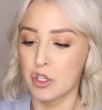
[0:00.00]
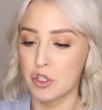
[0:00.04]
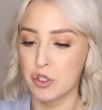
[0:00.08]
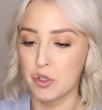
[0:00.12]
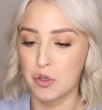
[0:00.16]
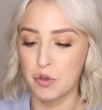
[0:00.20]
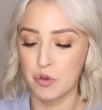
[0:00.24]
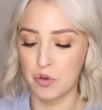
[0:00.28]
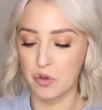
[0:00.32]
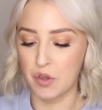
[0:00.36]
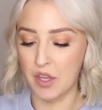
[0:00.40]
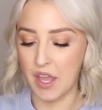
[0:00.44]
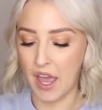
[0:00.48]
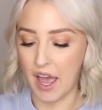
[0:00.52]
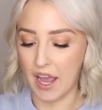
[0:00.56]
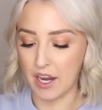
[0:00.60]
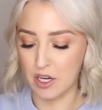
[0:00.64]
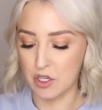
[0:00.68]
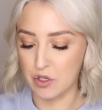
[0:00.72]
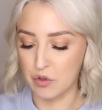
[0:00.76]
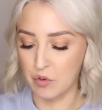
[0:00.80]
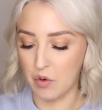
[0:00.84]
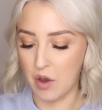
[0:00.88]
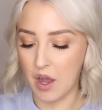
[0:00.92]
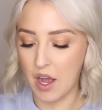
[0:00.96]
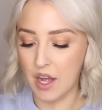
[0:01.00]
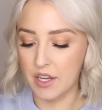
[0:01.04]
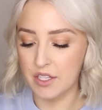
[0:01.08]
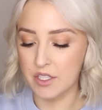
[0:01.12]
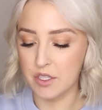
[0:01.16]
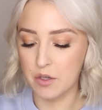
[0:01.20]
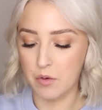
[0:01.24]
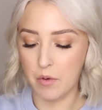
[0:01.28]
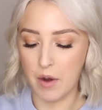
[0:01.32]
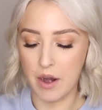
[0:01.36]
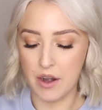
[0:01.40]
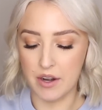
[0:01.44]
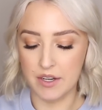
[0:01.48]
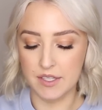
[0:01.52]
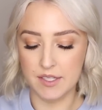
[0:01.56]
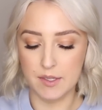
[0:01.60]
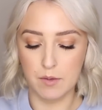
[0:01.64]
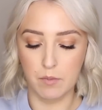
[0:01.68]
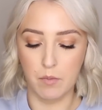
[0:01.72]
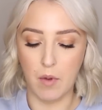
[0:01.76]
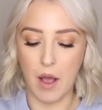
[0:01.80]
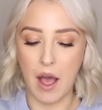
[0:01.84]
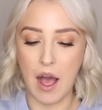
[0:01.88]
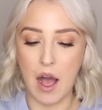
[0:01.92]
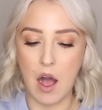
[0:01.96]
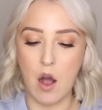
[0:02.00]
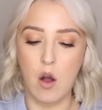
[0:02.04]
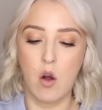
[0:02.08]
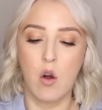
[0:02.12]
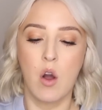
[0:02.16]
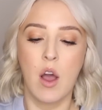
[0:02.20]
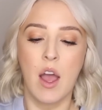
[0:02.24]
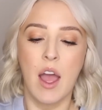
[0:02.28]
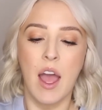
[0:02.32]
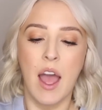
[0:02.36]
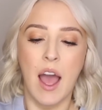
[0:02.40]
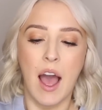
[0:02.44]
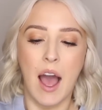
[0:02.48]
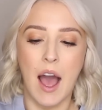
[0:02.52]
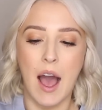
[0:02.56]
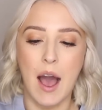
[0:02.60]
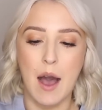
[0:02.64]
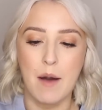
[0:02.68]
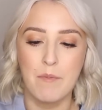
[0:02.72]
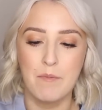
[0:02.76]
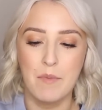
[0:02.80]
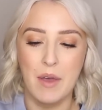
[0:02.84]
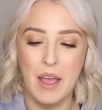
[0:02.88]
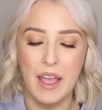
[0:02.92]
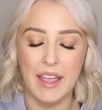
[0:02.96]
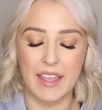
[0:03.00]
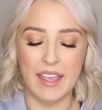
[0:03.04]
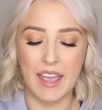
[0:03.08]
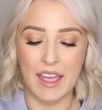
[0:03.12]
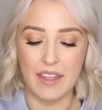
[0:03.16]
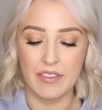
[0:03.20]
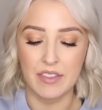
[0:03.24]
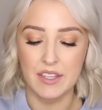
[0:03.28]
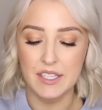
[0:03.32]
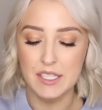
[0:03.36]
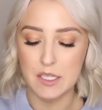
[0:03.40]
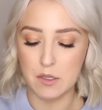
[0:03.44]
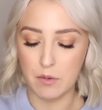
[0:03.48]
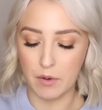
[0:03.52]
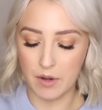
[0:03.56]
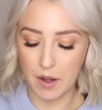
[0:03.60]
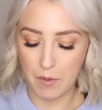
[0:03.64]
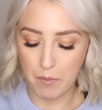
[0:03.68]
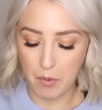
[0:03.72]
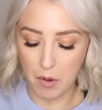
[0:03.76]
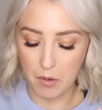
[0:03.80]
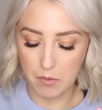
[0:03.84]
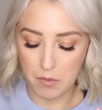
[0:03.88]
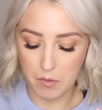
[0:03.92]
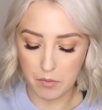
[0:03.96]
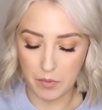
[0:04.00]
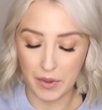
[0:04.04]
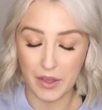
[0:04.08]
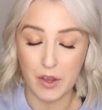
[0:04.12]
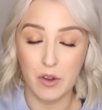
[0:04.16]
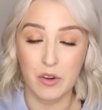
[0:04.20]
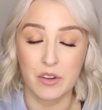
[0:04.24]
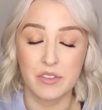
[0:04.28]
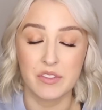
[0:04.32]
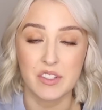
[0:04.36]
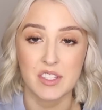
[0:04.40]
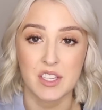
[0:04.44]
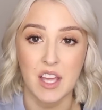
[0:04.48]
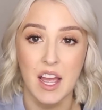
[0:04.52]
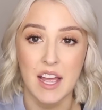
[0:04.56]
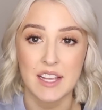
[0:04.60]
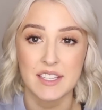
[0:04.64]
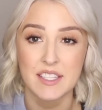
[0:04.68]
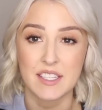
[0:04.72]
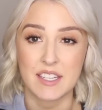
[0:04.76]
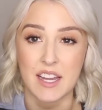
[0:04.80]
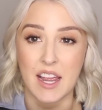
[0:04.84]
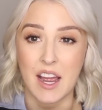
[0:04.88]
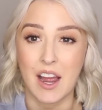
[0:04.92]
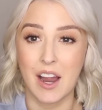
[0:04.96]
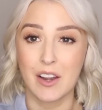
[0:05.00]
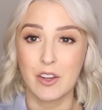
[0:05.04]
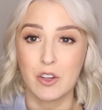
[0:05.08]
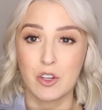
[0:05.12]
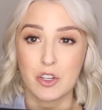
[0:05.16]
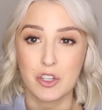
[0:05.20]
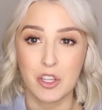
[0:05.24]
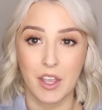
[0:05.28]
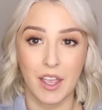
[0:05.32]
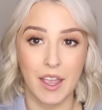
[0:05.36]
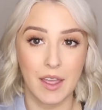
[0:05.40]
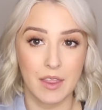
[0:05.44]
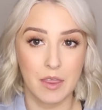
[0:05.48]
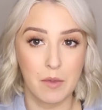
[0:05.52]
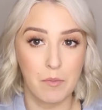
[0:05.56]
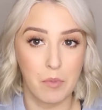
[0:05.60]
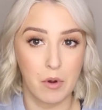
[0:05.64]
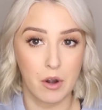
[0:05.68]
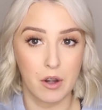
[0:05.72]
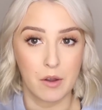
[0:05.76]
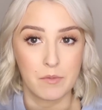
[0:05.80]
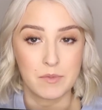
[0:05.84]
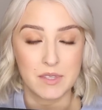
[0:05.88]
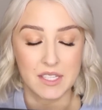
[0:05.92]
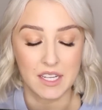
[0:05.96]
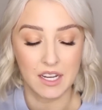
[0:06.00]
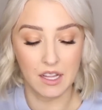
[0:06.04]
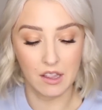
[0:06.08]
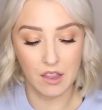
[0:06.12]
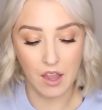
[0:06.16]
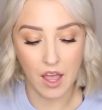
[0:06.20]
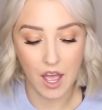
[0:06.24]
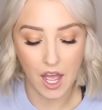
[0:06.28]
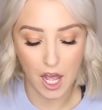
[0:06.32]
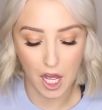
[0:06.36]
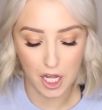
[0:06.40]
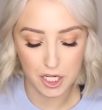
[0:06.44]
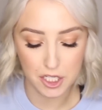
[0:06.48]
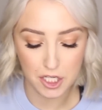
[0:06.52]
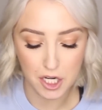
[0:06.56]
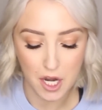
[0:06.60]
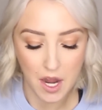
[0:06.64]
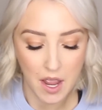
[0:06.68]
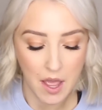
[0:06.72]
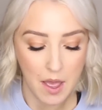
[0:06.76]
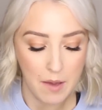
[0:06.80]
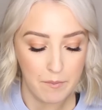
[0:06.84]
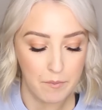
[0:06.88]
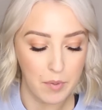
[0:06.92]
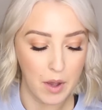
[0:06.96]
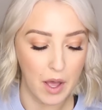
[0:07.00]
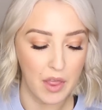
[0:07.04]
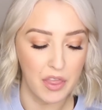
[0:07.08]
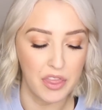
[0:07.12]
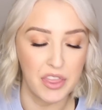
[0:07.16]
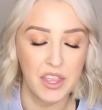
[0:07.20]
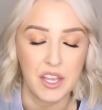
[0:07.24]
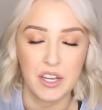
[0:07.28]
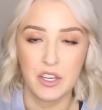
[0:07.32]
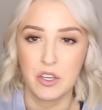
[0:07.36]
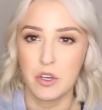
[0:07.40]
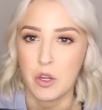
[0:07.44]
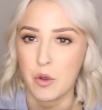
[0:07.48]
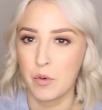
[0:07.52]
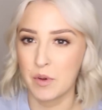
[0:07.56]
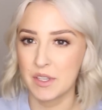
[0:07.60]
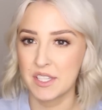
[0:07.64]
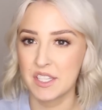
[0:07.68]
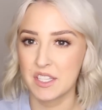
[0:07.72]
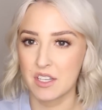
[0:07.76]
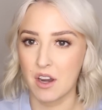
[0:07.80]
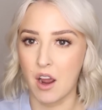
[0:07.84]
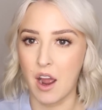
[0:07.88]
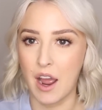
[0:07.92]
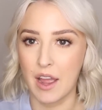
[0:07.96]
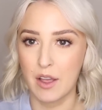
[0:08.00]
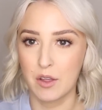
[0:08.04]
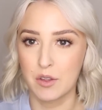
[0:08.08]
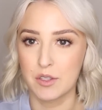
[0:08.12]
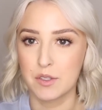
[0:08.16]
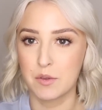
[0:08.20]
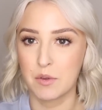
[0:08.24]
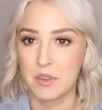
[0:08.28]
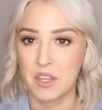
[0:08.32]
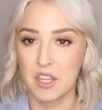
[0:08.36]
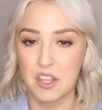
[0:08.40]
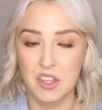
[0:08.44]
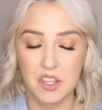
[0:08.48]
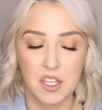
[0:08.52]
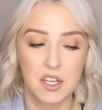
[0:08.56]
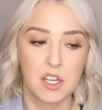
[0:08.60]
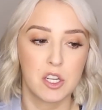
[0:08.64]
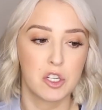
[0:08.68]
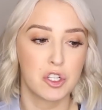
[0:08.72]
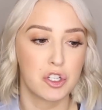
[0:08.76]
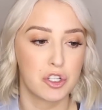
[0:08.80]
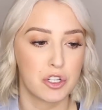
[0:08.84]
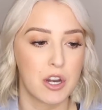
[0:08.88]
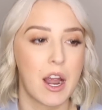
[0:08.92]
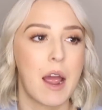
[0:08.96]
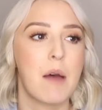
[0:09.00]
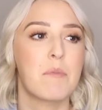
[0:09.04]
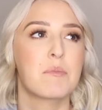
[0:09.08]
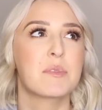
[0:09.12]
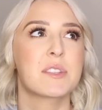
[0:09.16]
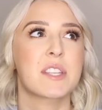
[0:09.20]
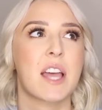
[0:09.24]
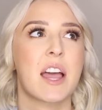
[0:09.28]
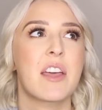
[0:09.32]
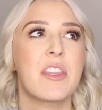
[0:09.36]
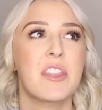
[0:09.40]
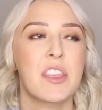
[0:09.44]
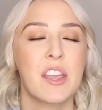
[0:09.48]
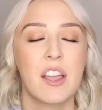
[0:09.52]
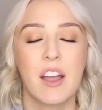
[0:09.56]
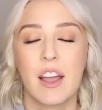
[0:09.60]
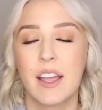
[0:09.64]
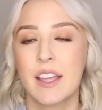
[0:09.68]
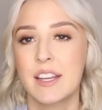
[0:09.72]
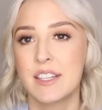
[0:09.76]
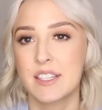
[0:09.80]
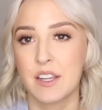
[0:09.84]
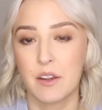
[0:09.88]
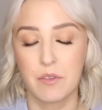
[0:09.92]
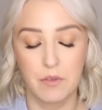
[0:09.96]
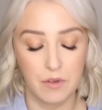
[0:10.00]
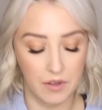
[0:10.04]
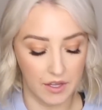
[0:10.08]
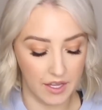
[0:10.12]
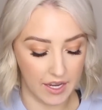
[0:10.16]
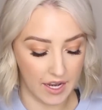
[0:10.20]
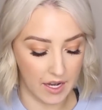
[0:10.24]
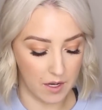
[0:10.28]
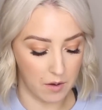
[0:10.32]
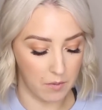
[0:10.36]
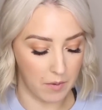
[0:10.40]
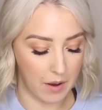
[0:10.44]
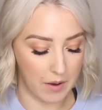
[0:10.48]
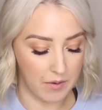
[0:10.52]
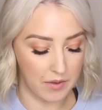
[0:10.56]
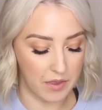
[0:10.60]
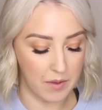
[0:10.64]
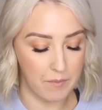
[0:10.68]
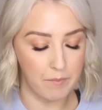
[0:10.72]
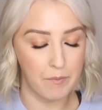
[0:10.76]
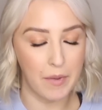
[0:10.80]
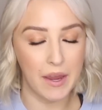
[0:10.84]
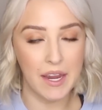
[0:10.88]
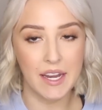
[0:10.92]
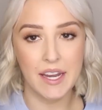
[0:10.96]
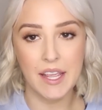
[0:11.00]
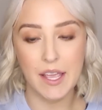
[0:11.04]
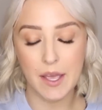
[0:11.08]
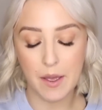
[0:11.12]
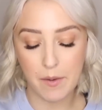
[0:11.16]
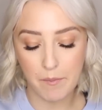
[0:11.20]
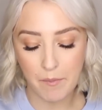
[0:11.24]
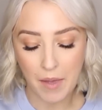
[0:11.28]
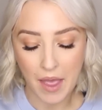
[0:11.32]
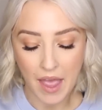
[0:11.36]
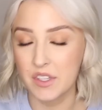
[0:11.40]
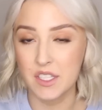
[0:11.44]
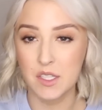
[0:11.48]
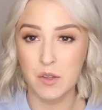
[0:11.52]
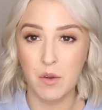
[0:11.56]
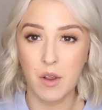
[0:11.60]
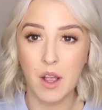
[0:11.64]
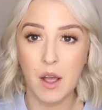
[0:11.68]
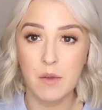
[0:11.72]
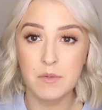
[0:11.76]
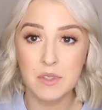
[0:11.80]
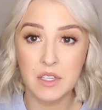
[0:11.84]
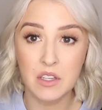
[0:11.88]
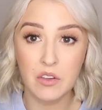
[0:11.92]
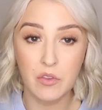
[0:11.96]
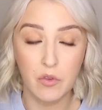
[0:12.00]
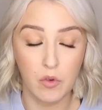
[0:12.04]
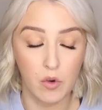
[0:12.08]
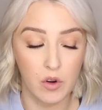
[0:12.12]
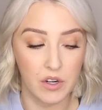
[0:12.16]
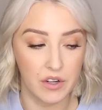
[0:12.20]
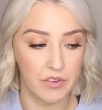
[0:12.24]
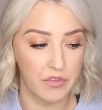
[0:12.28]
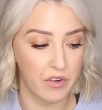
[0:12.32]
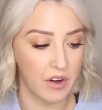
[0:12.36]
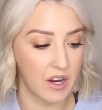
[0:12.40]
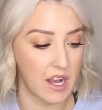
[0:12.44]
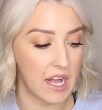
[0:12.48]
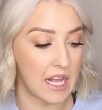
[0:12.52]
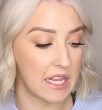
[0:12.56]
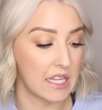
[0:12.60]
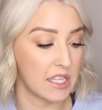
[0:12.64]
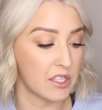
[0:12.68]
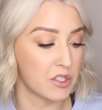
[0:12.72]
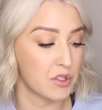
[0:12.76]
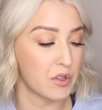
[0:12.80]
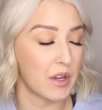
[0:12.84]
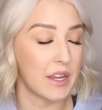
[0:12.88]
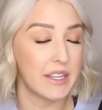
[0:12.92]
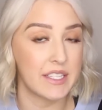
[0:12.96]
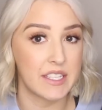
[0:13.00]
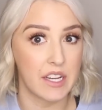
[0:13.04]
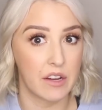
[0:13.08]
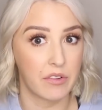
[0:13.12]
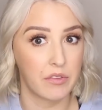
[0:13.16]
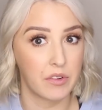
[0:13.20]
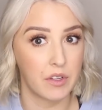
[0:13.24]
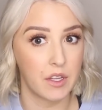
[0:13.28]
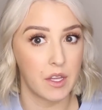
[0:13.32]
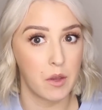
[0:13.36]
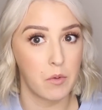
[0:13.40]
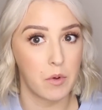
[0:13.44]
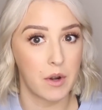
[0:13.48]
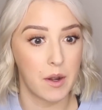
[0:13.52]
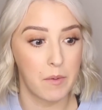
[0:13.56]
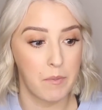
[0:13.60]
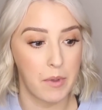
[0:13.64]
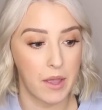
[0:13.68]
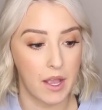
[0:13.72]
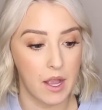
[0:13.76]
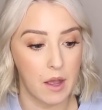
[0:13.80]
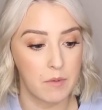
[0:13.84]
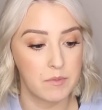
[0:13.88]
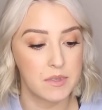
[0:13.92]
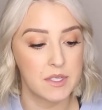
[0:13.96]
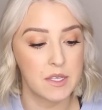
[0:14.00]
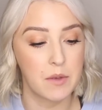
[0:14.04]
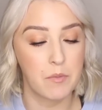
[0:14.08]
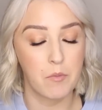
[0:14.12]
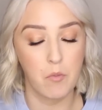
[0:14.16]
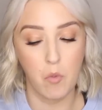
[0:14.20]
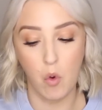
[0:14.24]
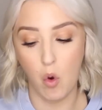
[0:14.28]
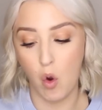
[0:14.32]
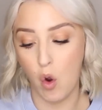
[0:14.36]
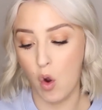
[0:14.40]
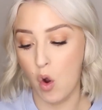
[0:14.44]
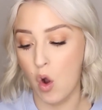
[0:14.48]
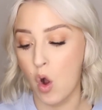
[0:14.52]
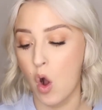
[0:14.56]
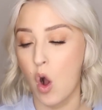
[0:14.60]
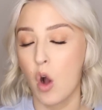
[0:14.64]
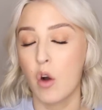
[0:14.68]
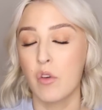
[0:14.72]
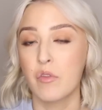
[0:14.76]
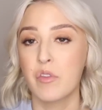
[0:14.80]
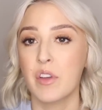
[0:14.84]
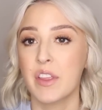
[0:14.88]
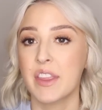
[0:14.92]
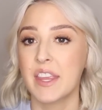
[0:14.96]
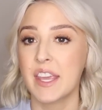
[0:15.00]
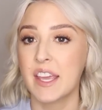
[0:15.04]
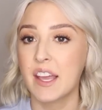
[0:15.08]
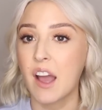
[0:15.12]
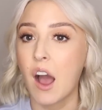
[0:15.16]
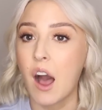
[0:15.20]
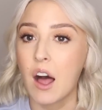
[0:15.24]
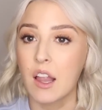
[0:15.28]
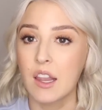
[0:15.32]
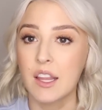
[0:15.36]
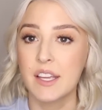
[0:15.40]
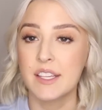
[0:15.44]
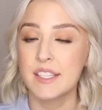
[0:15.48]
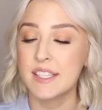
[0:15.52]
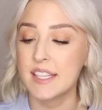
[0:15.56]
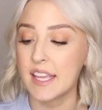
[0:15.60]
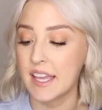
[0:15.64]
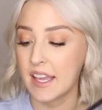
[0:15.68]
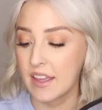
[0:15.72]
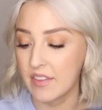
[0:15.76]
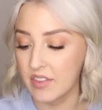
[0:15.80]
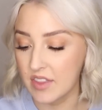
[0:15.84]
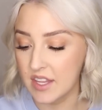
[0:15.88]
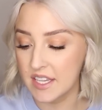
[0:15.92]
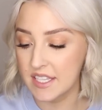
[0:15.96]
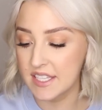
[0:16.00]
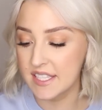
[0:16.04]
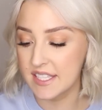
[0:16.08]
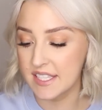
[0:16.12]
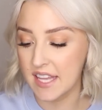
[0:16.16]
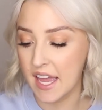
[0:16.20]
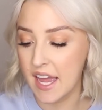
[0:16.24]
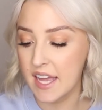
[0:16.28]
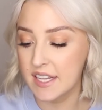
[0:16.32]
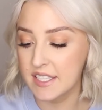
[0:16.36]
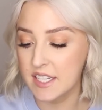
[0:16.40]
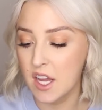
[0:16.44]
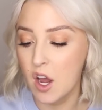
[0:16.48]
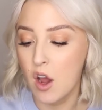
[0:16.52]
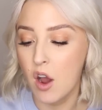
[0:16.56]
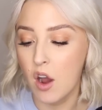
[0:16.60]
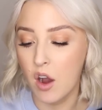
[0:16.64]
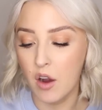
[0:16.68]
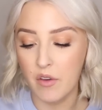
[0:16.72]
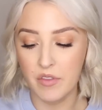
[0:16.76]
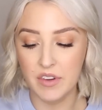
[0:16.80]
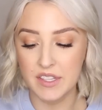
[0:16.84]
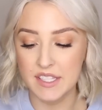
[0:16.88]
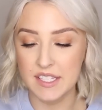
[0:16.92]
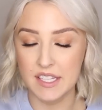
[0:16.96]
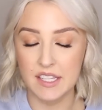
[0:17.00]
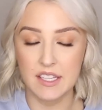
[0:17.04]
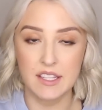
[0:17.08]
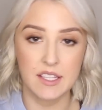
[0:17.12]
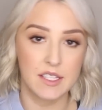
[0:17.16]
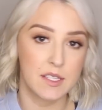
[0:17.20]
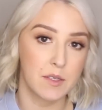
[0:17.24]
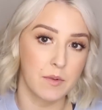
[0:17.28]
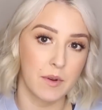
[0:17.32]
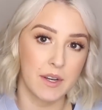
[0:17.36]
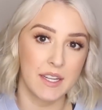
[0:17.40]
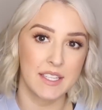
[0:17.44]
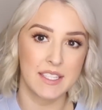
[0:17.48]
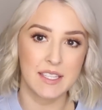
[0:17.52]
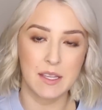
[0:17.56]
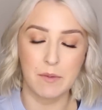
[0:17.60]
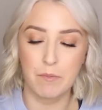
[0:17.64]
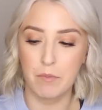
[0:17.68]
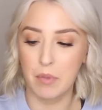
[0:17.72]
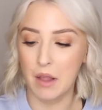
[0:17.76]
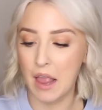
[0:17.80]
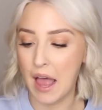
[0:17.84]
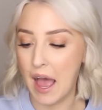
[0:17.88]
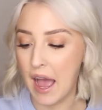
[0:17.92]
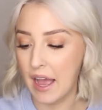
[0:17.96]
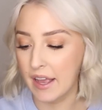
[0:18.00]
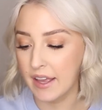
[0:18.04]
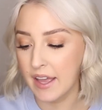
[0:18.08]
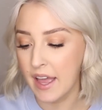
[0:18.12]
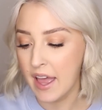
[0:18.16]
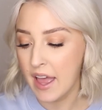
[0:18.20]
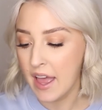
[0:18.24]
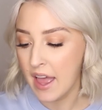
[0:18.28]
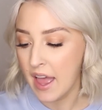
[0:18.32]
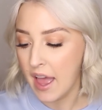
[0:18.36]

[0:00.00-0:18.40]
to the actual underwear as well. Um, again, this one I probably could have sized down. Usually I get the bottoms in a large, but the newer styles with the thinner straps, I think I can definitely get away with a medium. This one comes in four different colors, so I definitely want to pick up some more of the colors in this set. Obviously, this one is the black.